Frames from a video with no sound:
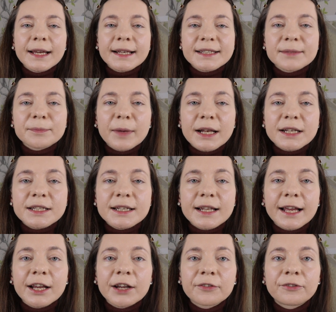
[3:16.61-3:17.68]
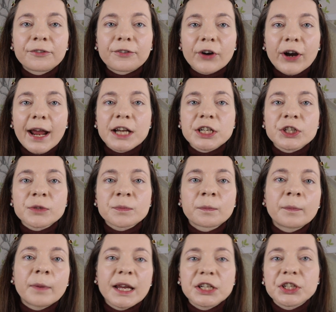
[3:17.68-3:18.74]
That smells like fresh
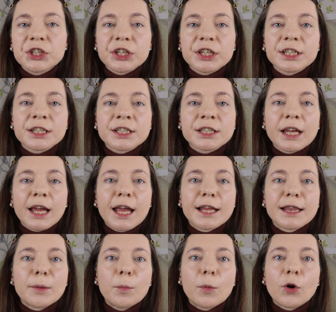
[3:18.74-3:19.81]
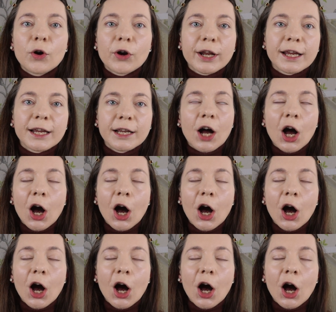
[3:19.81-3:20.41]
peaches in the morning.